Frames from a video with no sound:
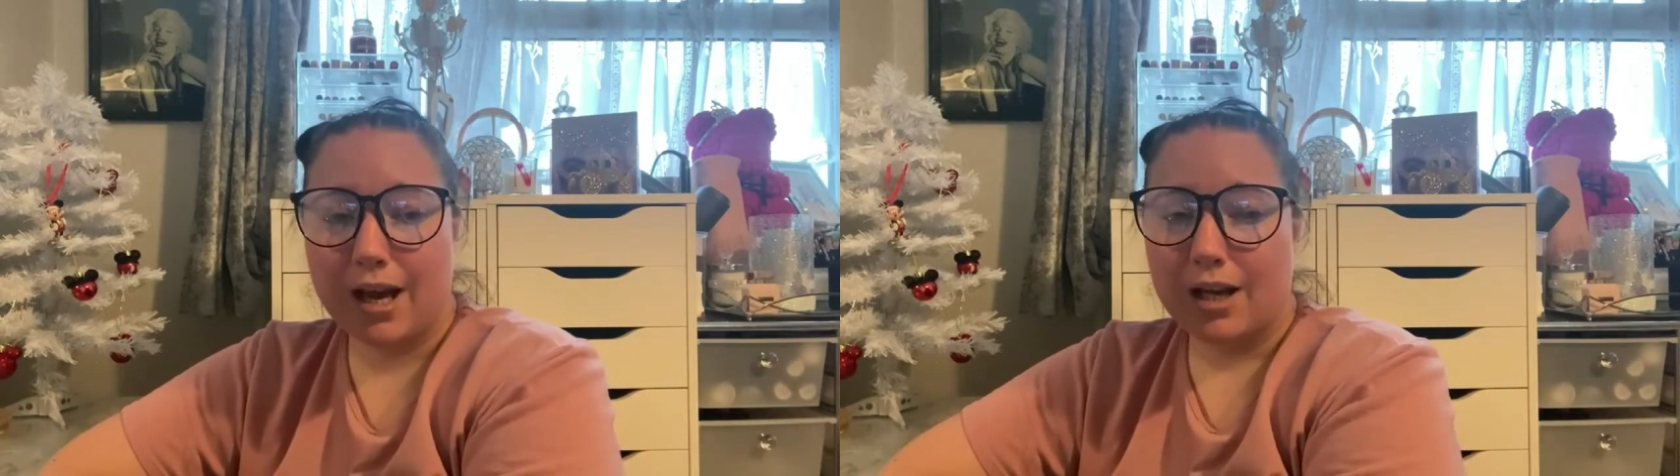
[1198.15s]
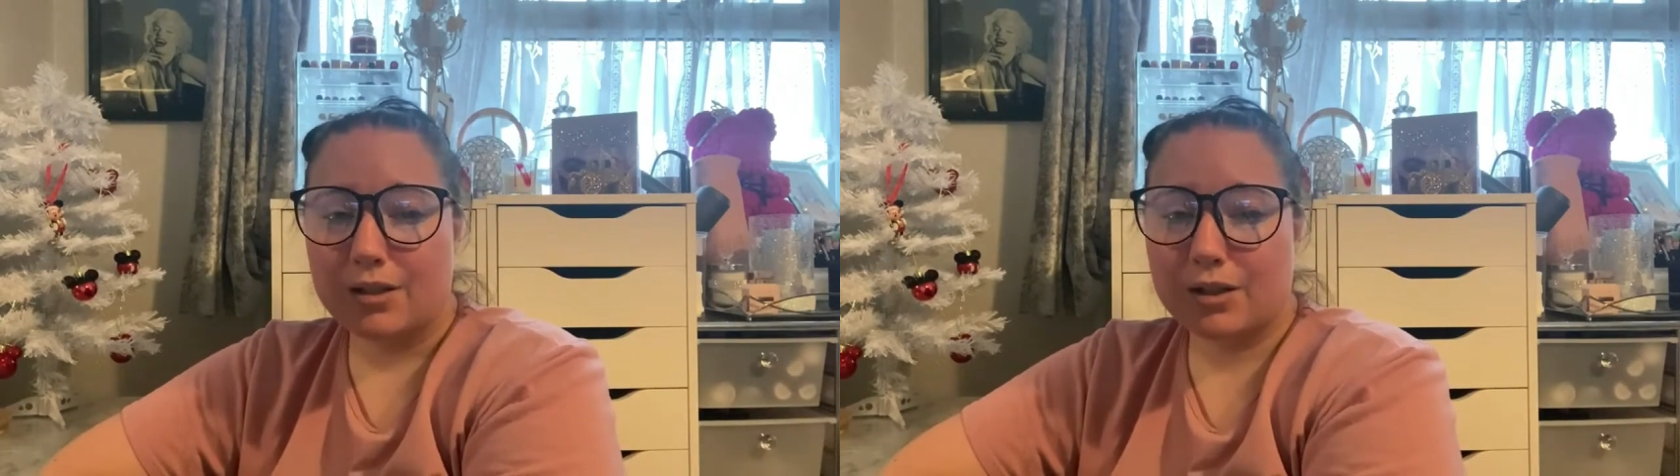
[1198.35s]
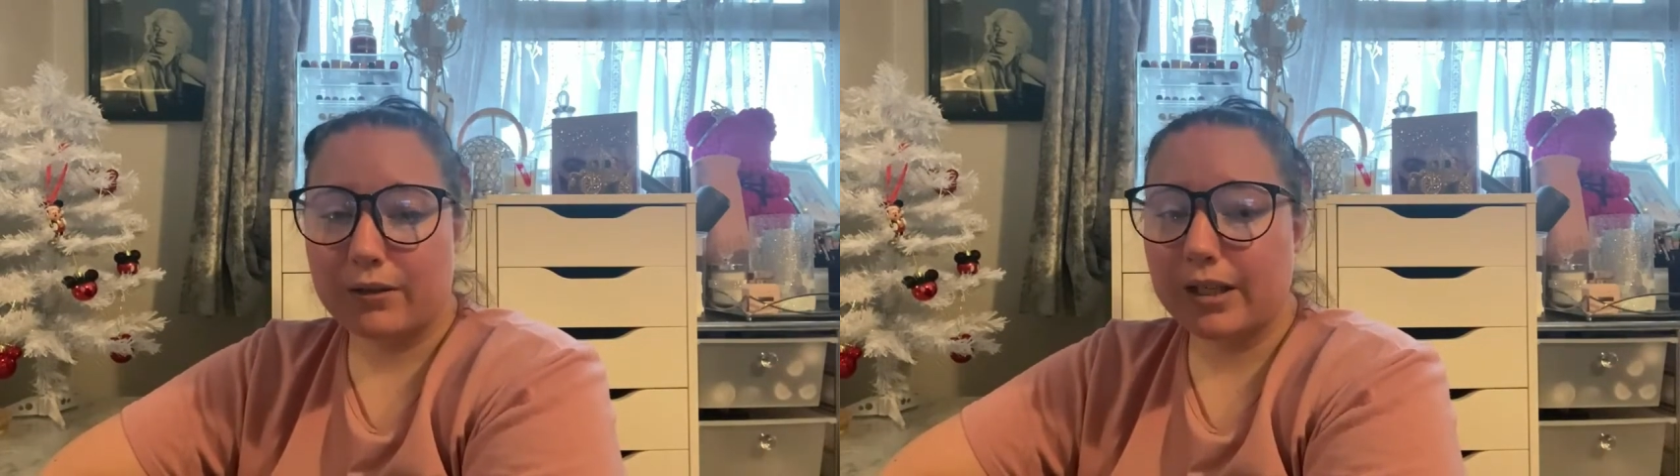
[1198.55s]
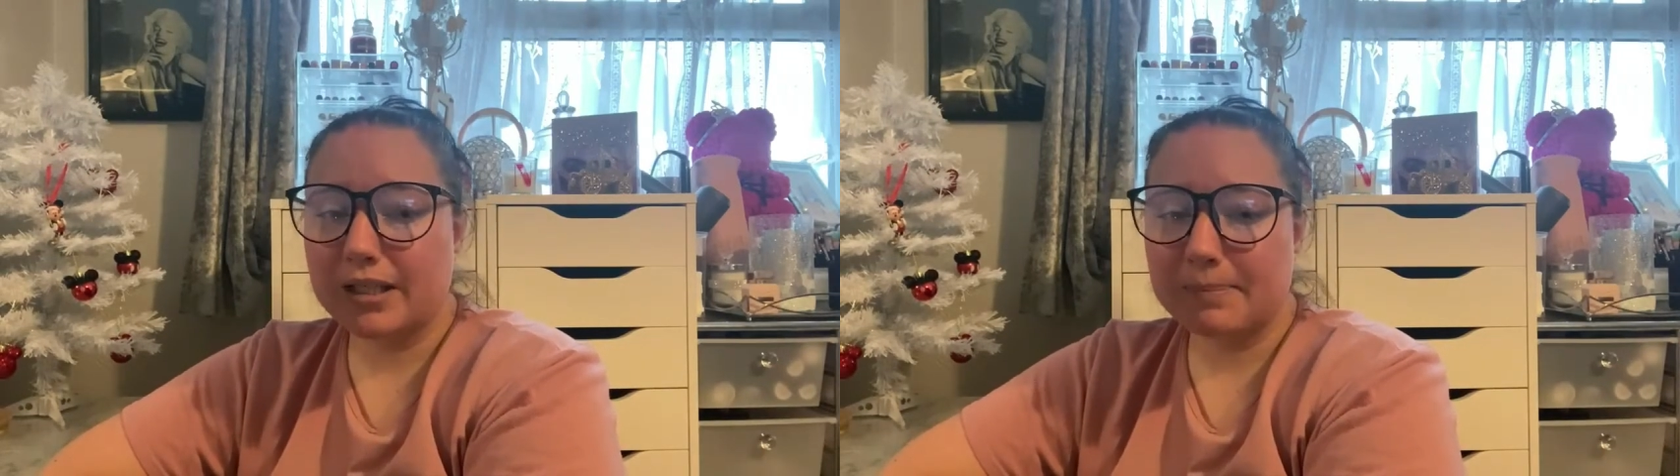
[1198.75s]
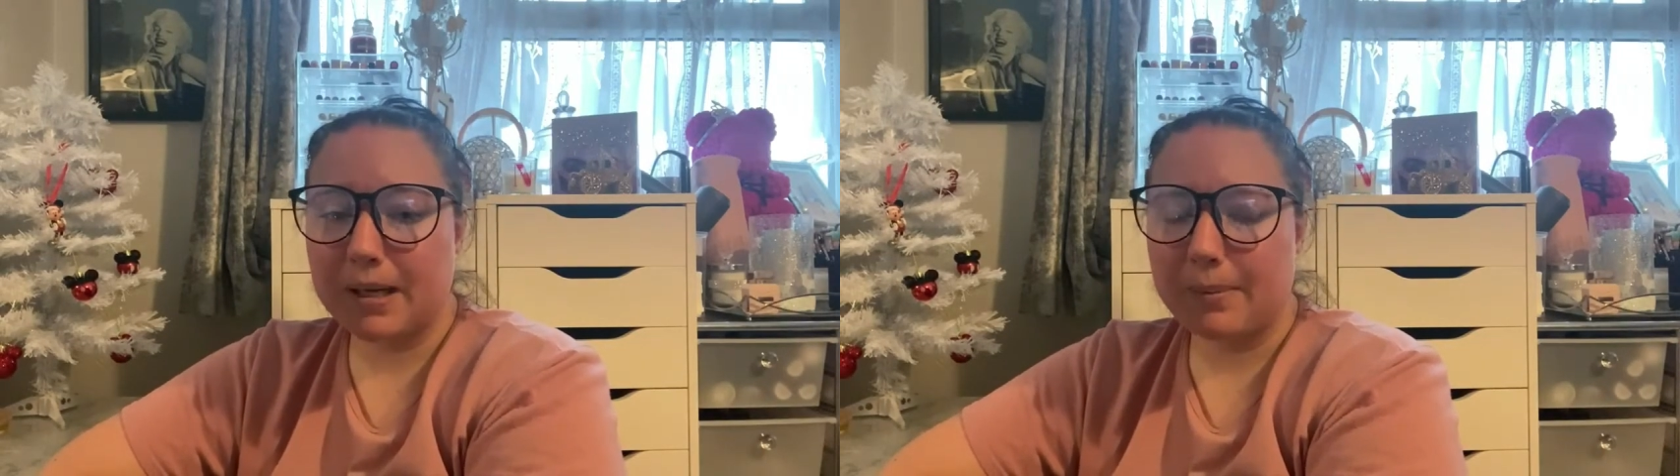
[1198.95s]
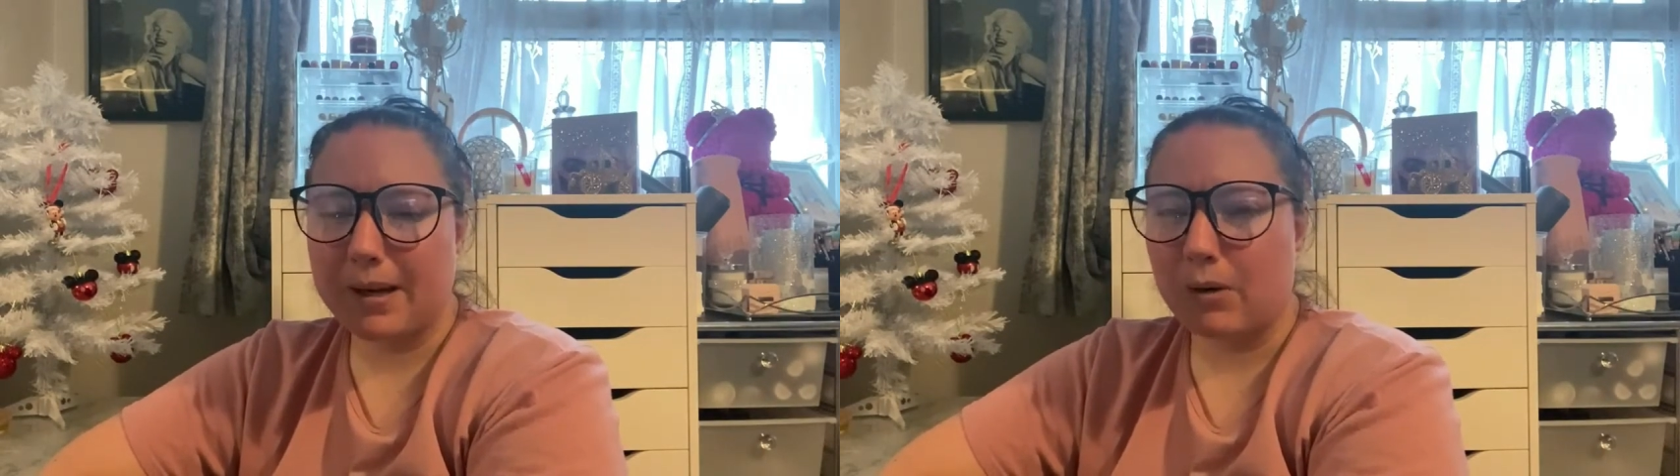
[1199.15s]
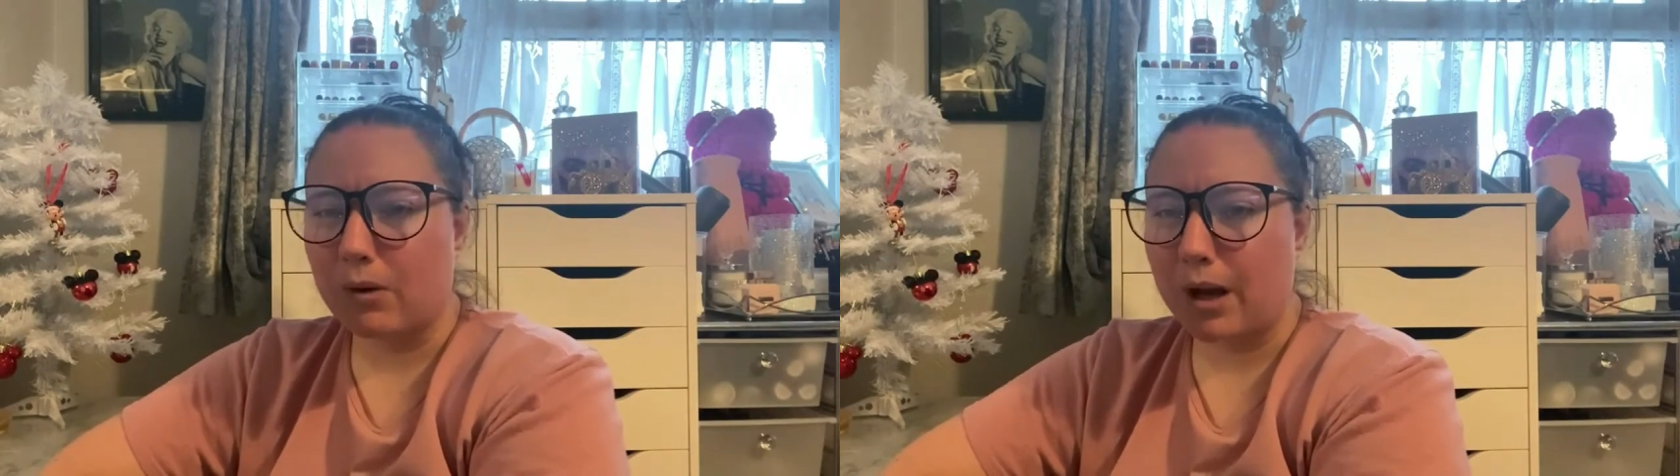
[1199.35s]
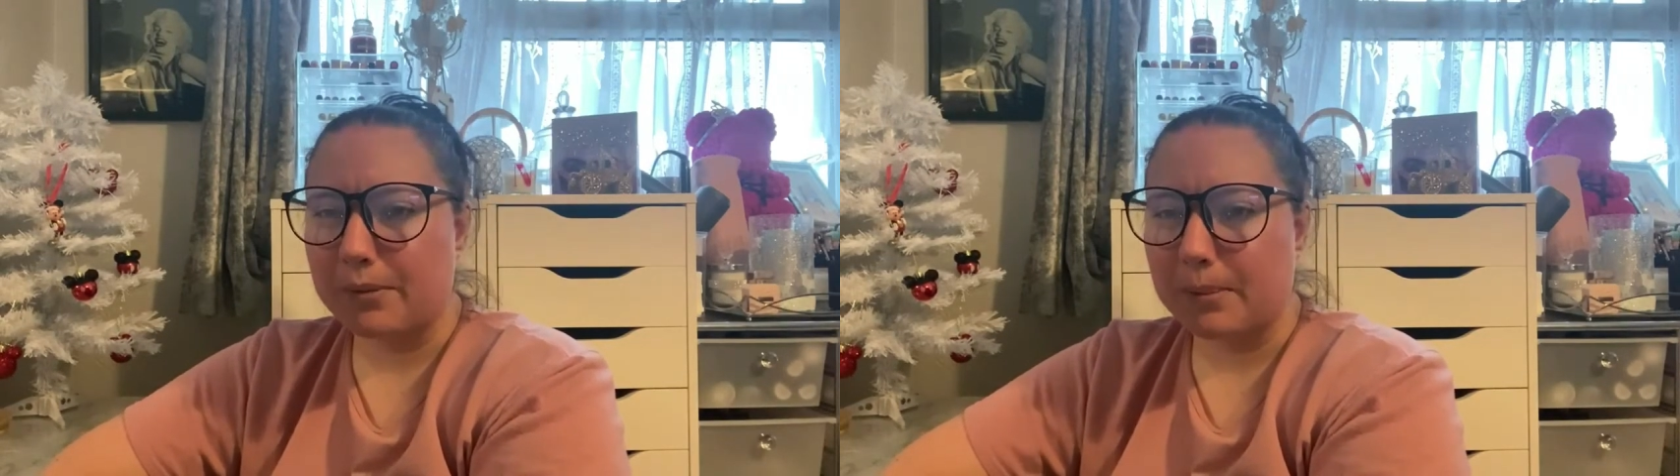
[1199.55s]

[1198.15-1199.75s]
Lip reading: So it's been a bit all over the